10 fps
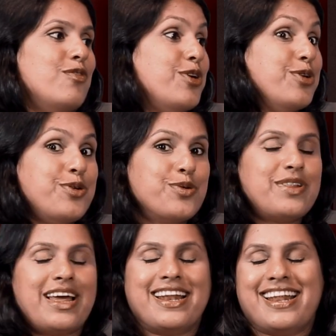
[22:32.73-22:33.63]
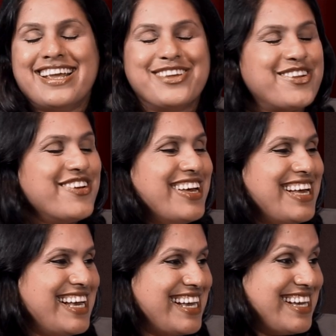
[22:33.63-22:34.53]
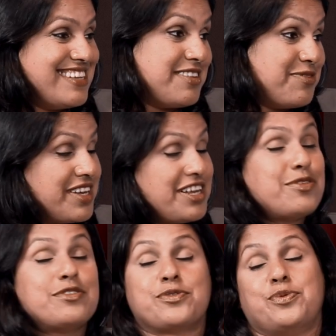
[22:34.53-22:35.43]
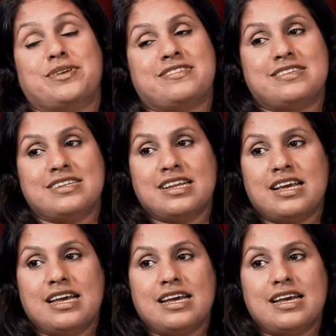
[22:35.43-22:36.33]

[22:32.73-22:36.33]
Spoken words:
What do you do then? It's a very good question.